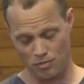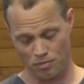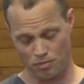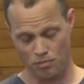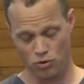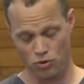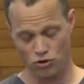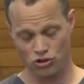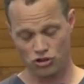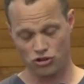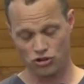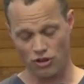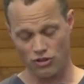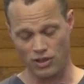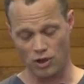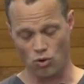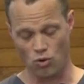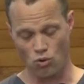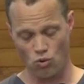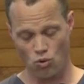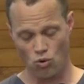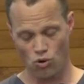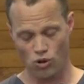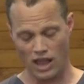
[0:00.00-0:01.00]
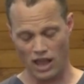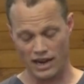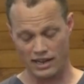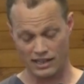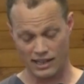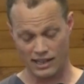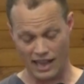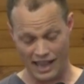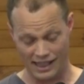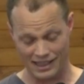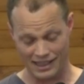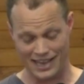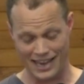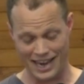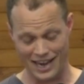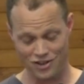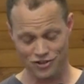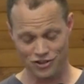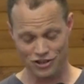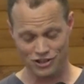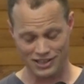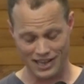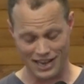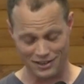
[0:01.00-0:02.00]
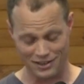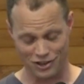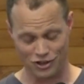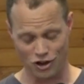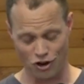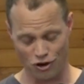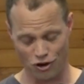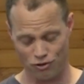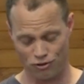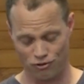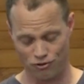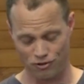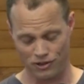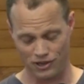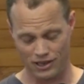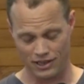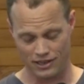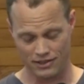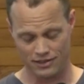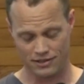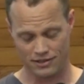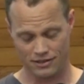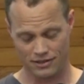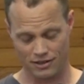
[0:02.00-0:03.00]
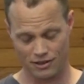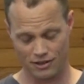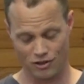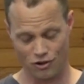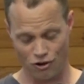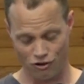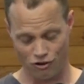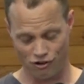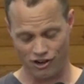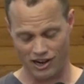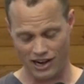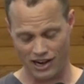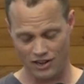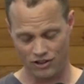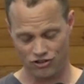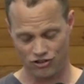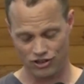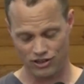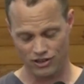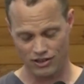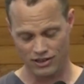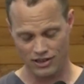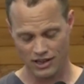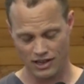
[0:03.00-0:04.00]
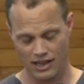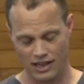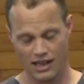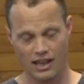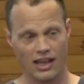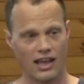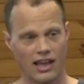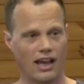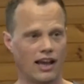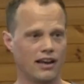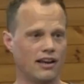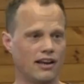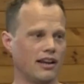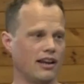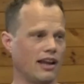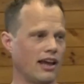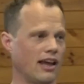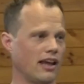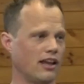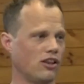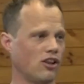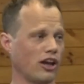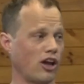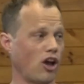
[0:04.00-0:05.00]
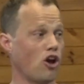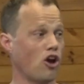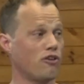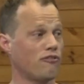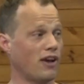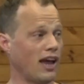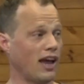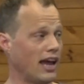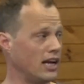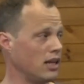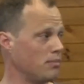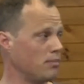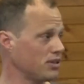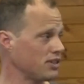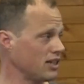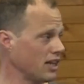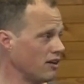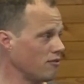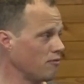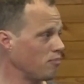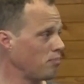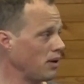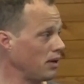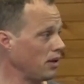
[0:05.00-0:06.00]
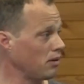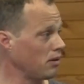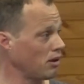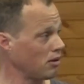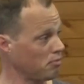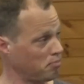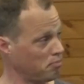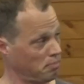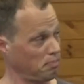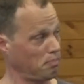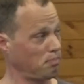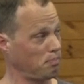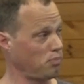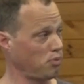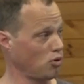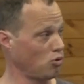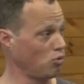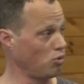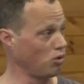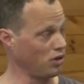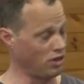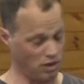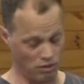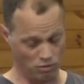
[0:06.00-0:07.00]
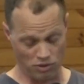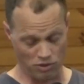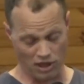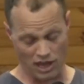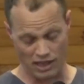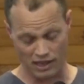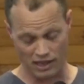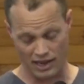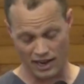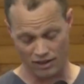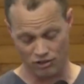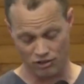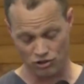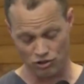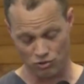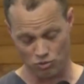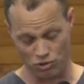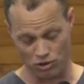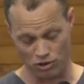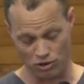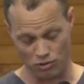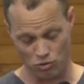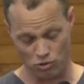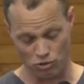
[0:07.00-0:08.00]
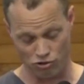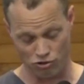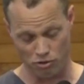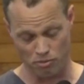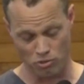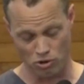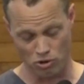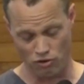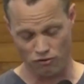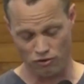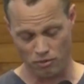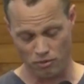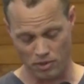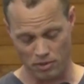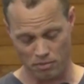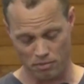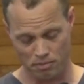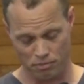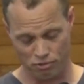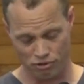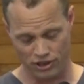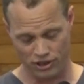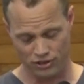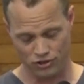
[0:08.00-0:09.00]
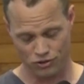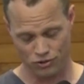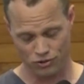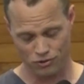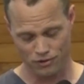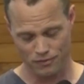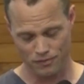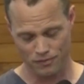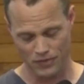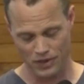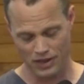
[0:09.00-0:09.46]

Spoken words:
pushed so that all allegations had to go through his congregation, and over 80% of people with allegations were removed from the priesthood.